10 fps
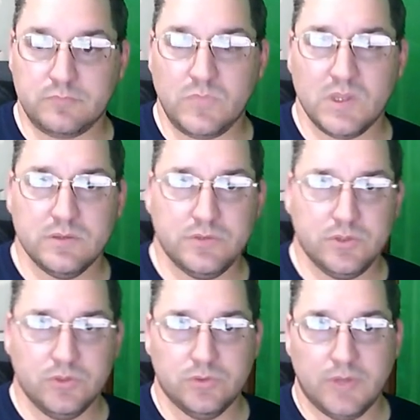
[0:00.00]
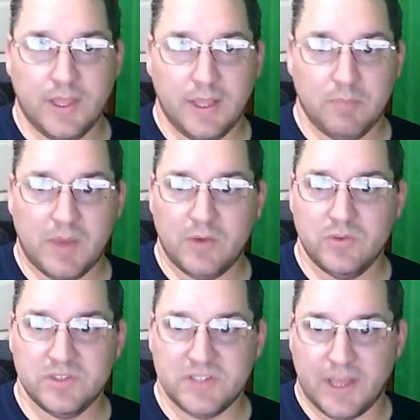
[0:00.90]
to a Bowden
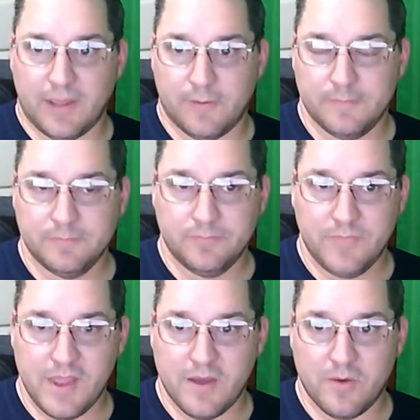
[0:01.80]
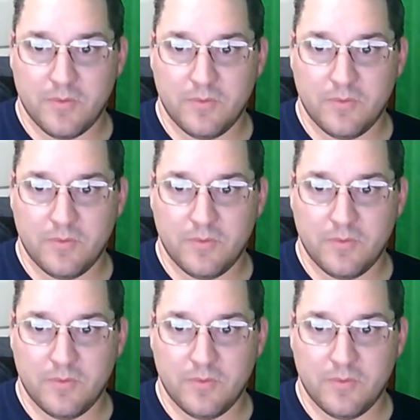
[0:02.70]
style. Now,